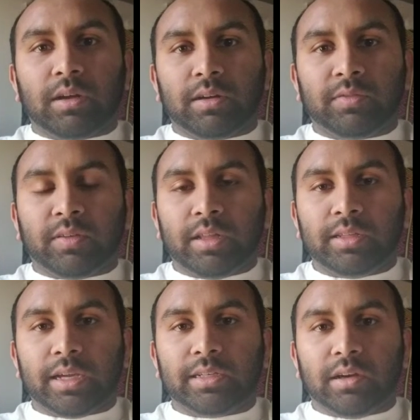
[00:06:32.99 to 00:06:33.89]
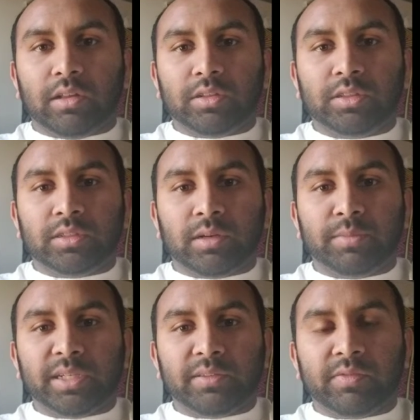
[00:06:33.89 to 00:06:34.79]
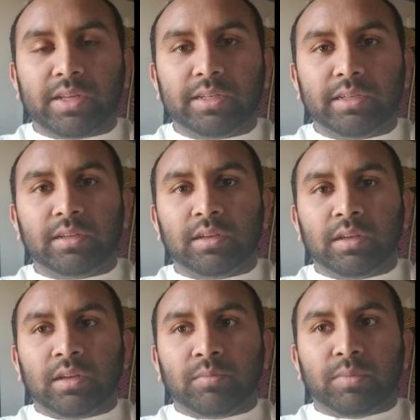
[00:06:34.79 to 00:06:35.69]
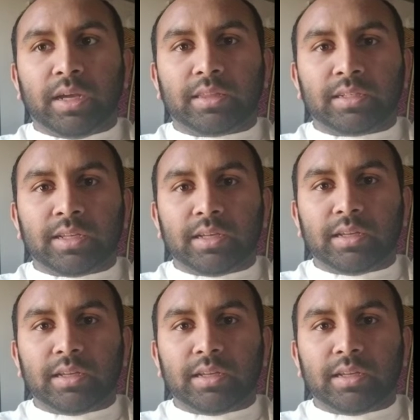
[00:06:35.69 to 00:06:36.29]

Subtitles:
are finally acknowledged and being defended, but at